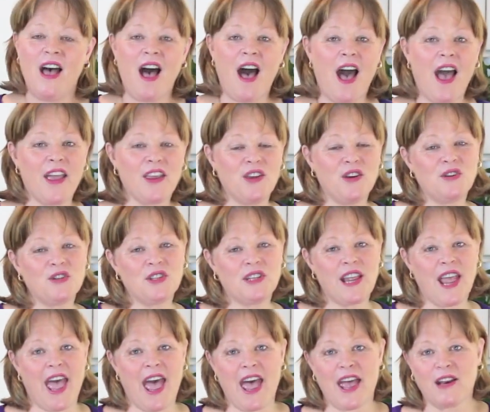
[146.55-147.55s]
I
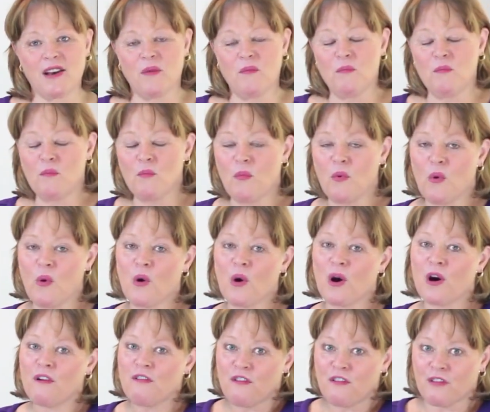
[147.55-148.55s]
usually add
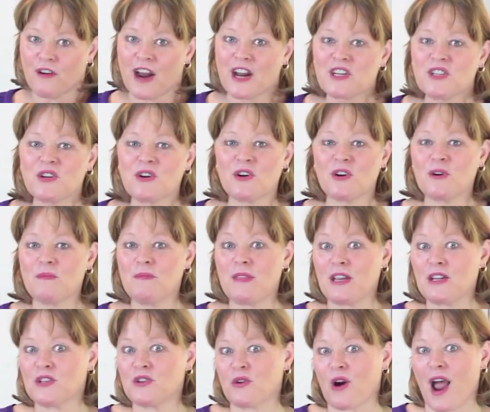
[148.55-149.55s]
more fresh herb
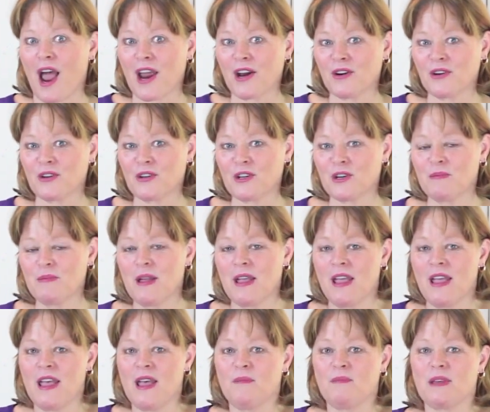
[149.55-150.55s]
than dried herb
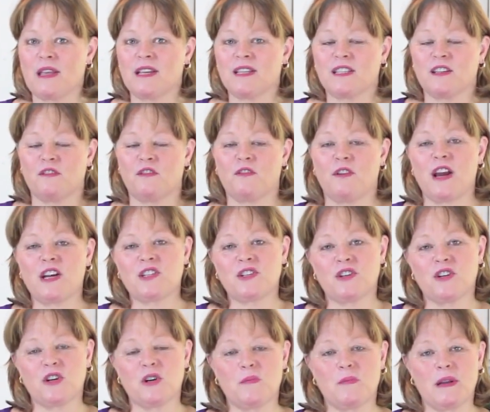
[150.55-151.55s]
because the fresh
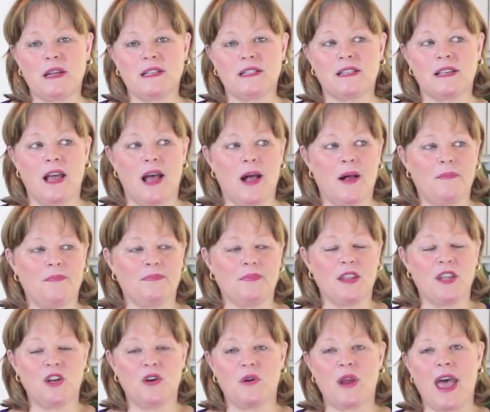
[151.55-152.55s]
herb, it
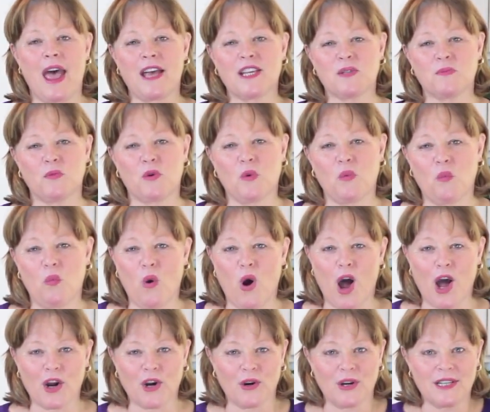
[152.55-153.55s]
has more
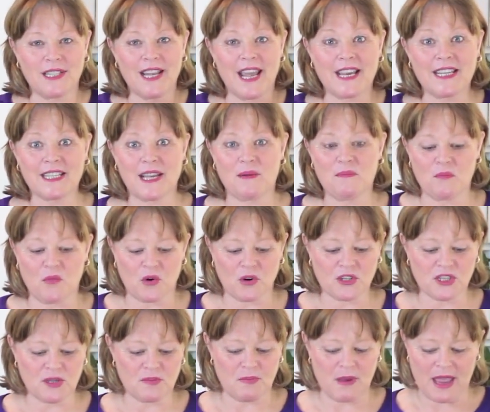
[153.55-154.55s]
water, it takes up more
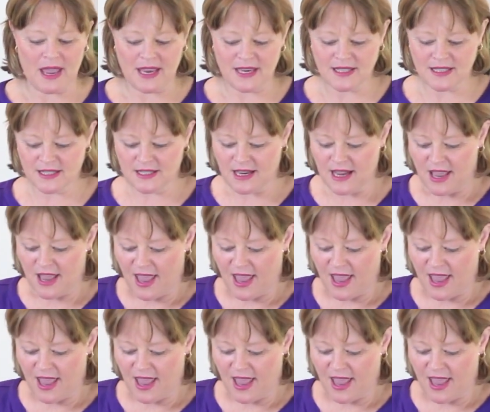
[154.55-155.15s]
space.